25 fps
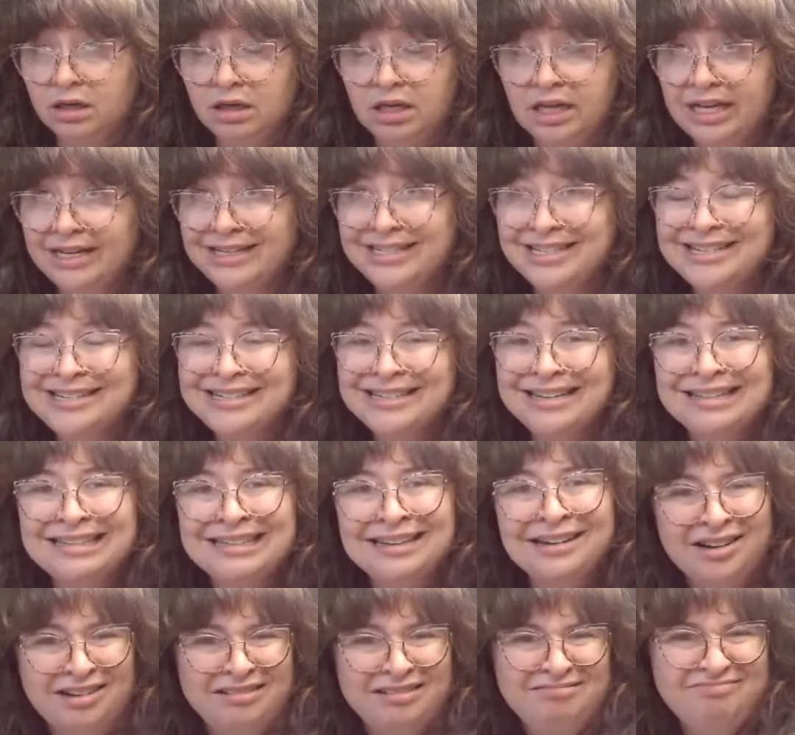it just
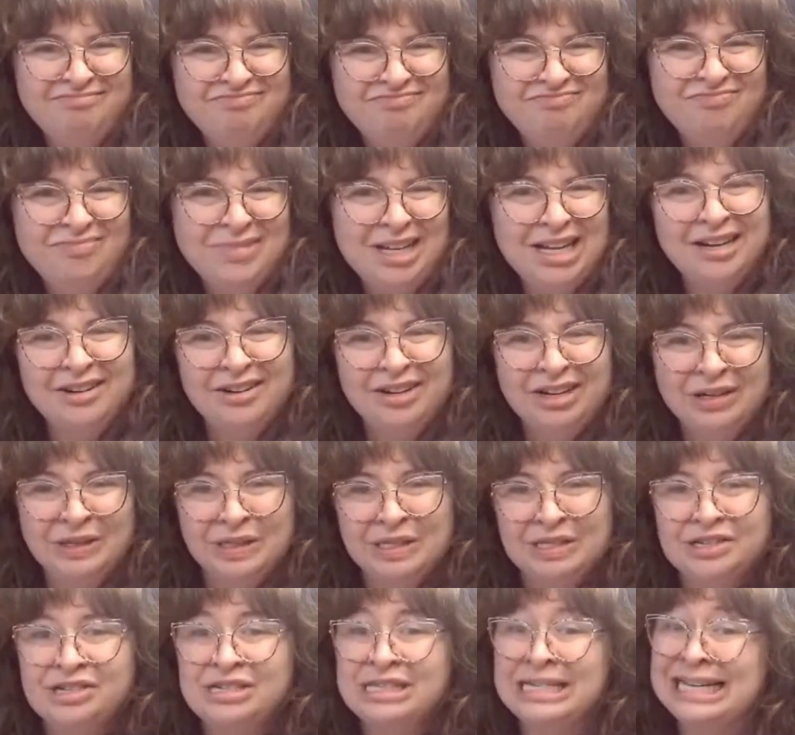doesn't, I don't know,
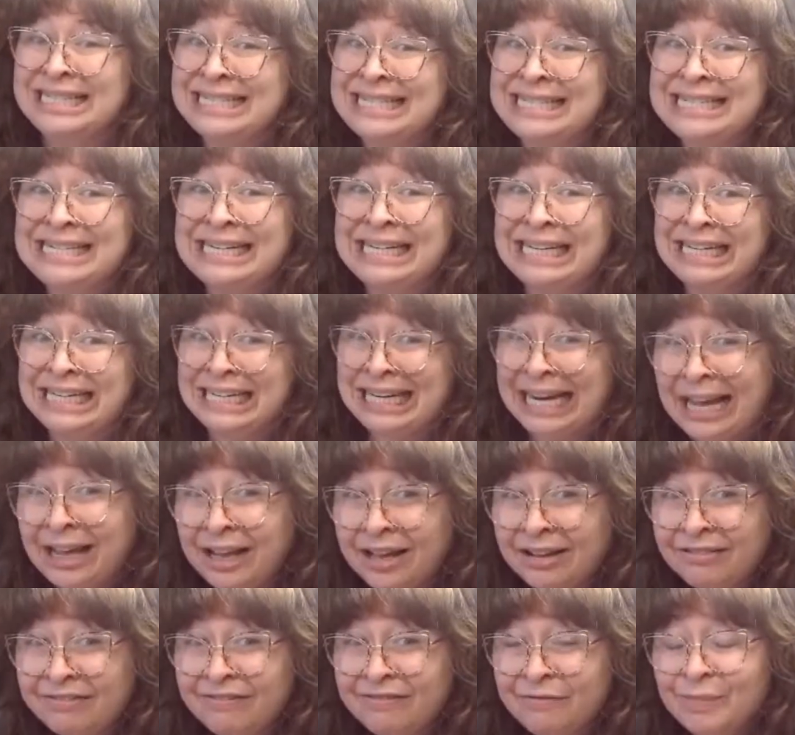it's just not sticky
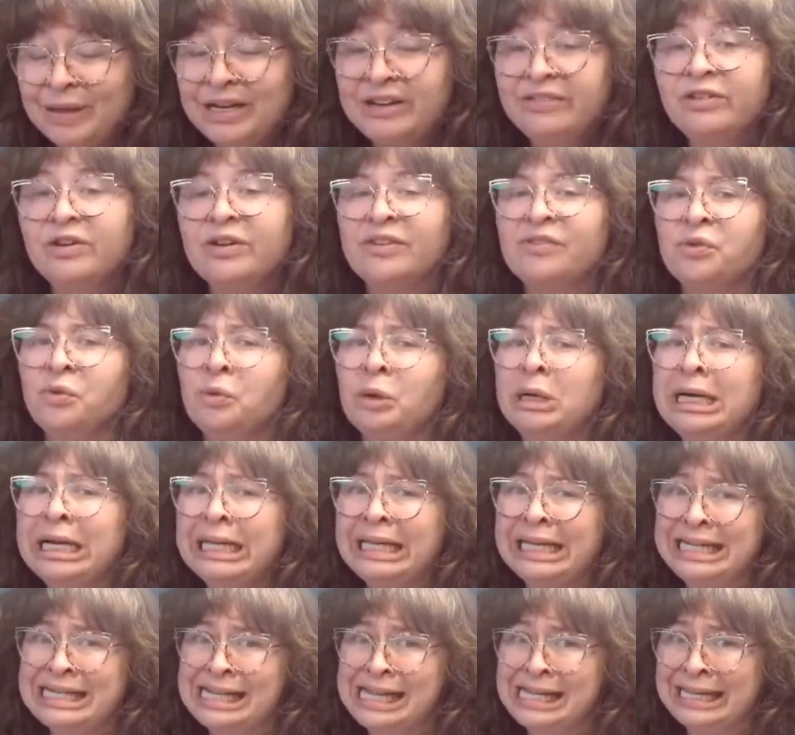enough. But if you have
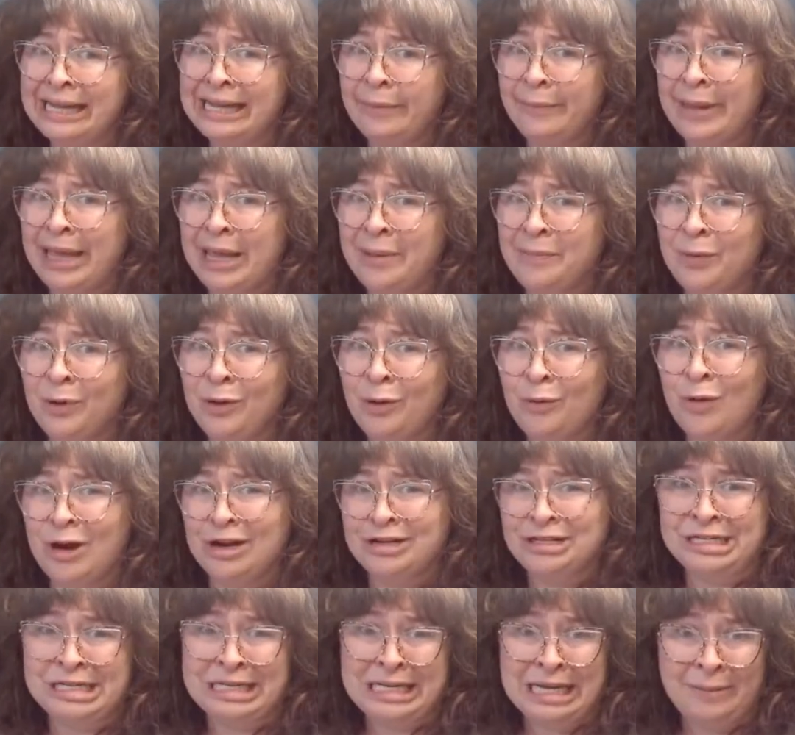really delicate paper,
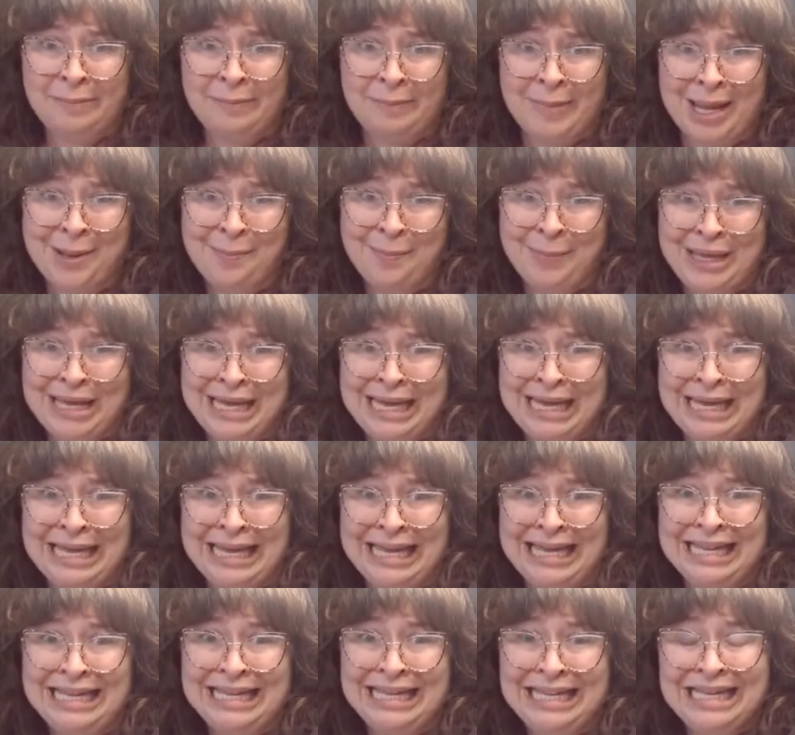washi tape might
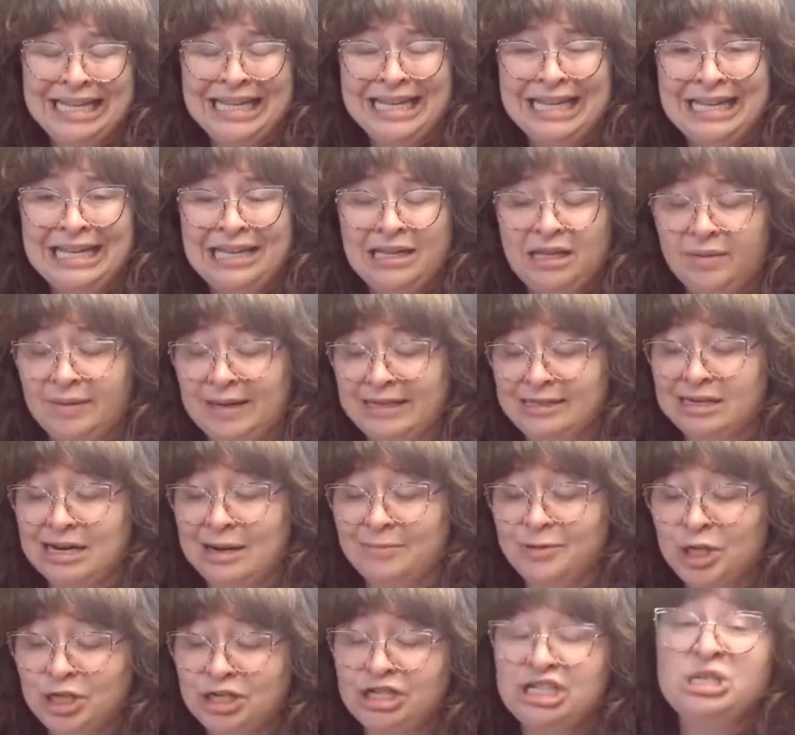be the best
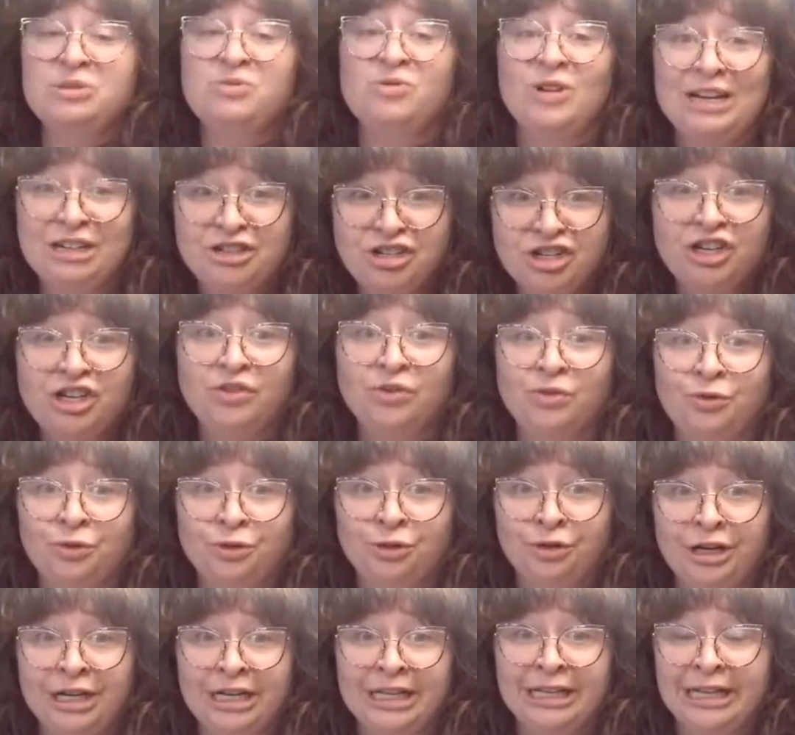option. Just make sure you
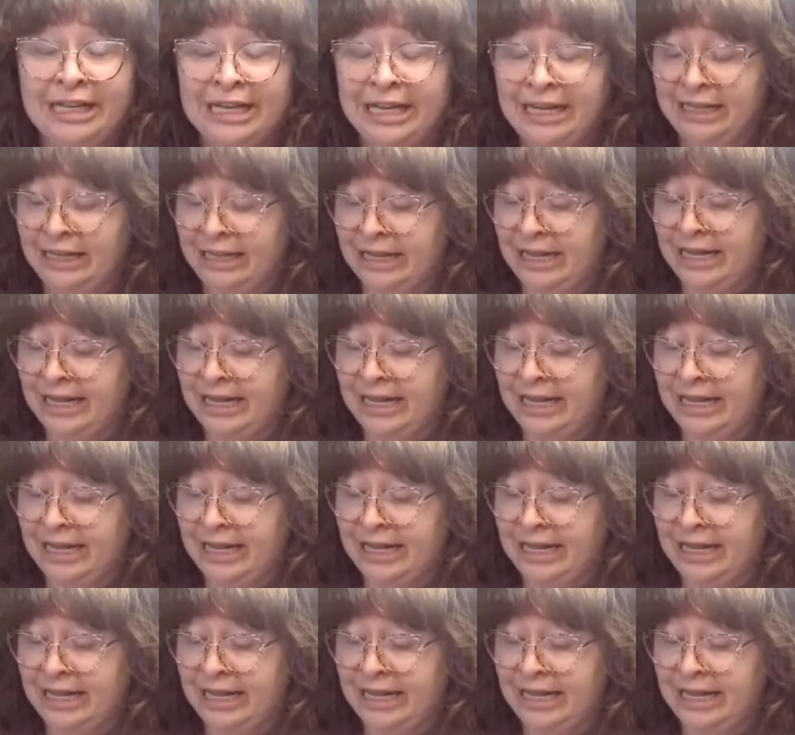really